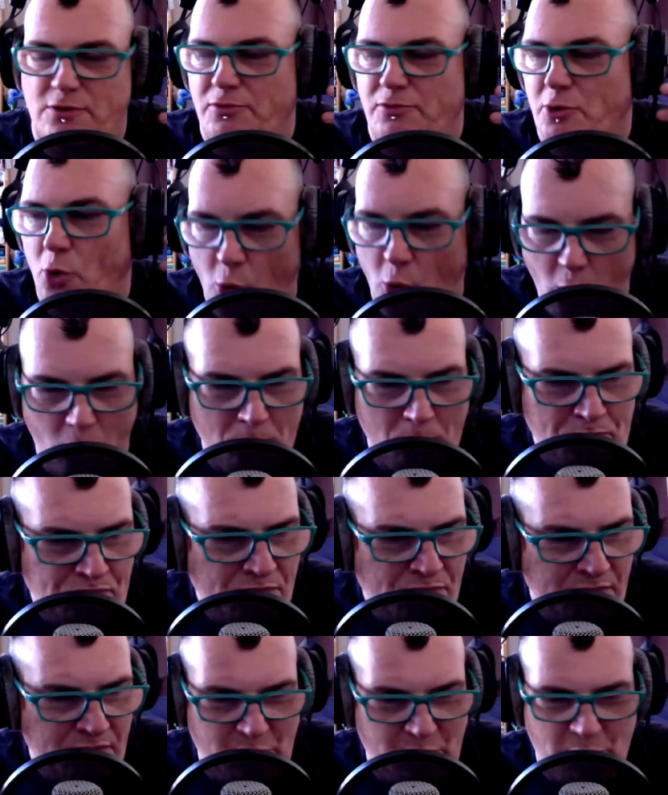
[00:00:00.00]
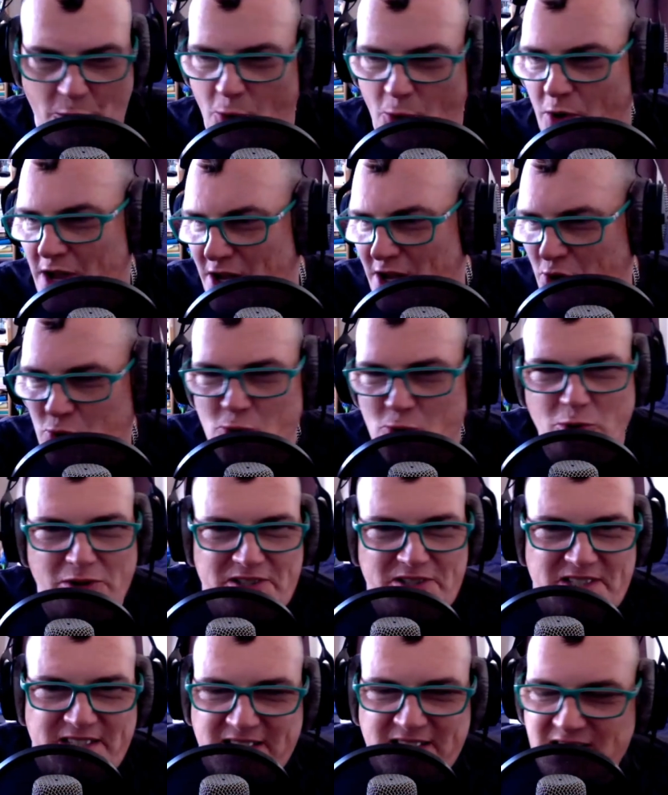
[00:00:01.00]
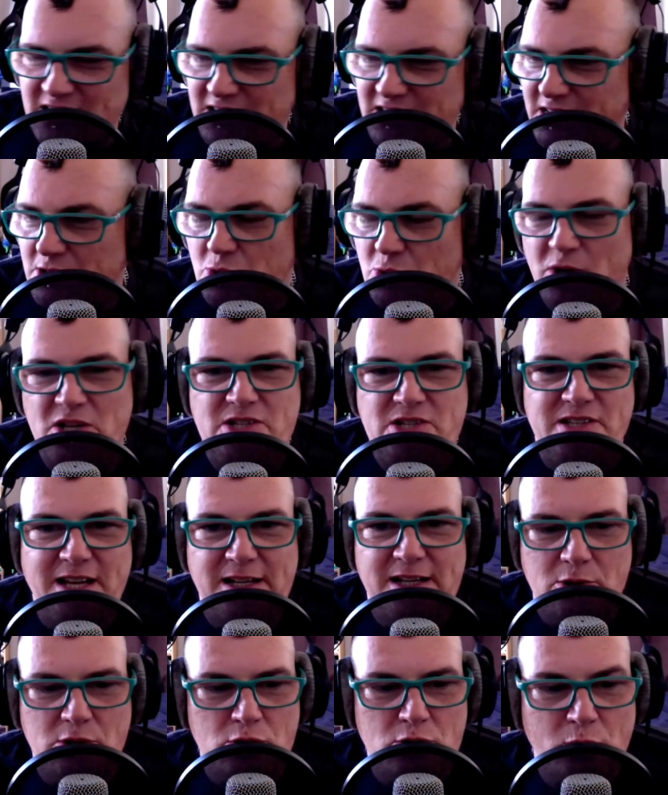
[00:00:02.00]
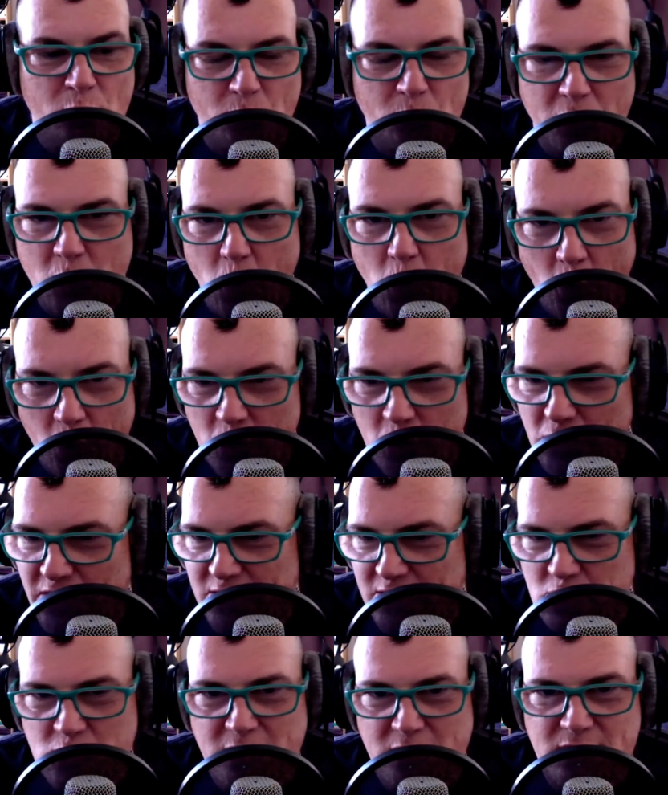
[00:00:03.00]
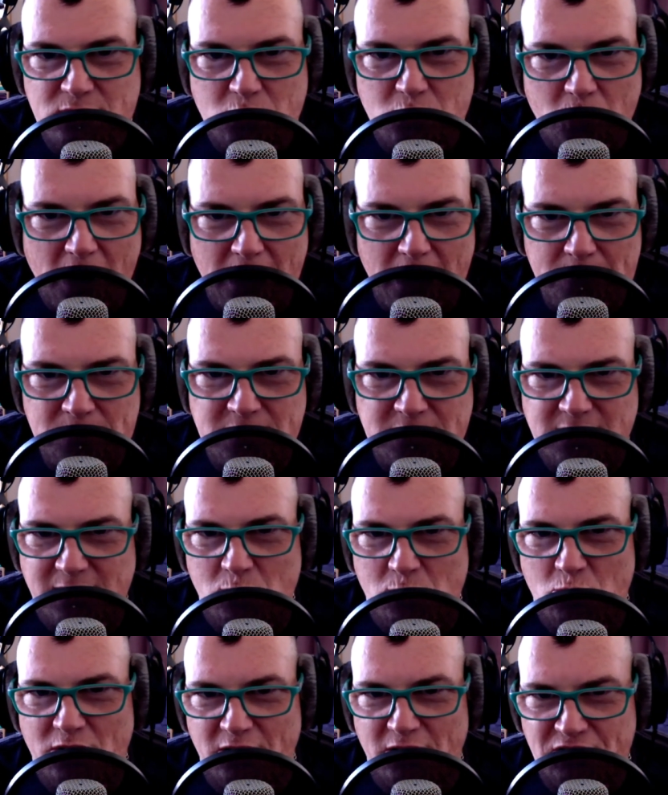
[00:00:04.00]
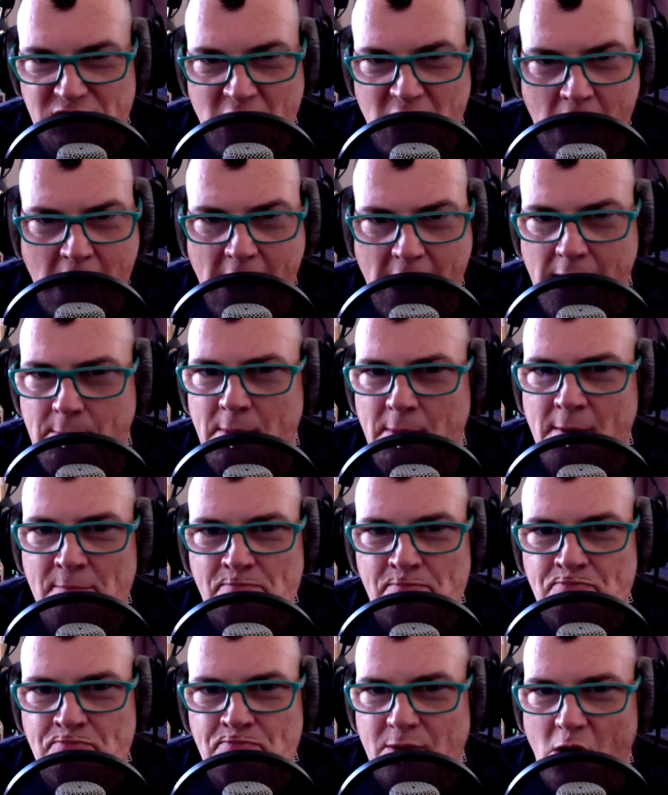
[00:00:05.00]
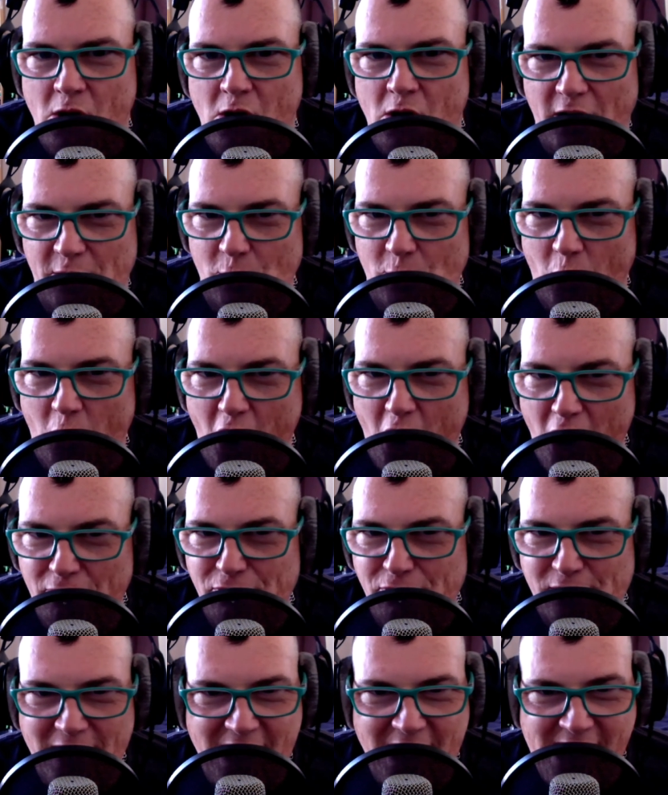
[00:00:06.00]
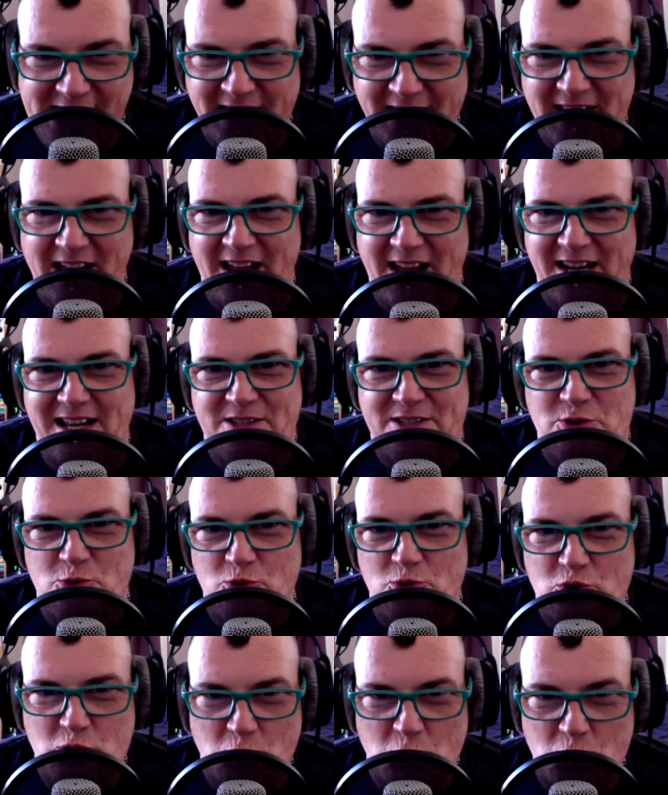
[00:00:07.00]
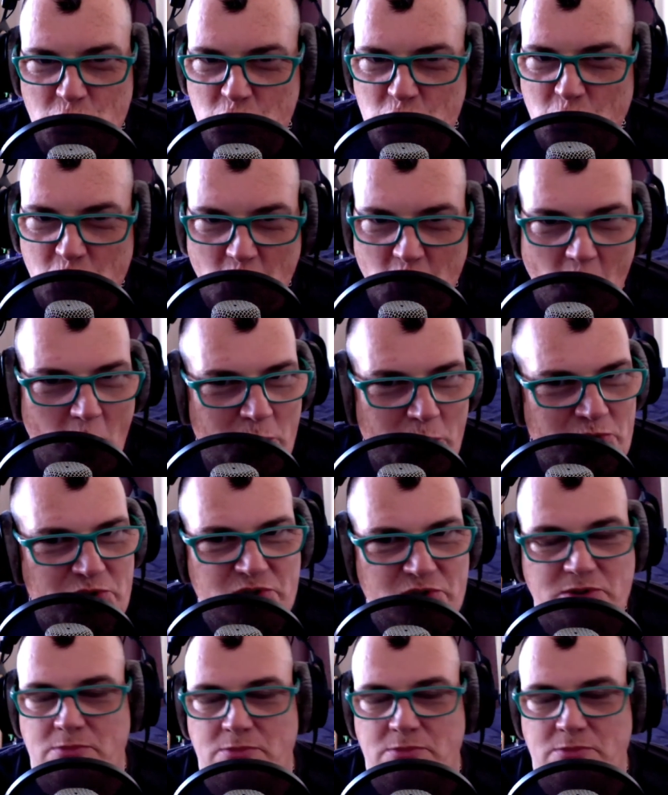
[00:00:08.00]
the whole, you know, Google Assistant integration, that new recorder that transcribes in real time, you know, offline and lets you search your notes.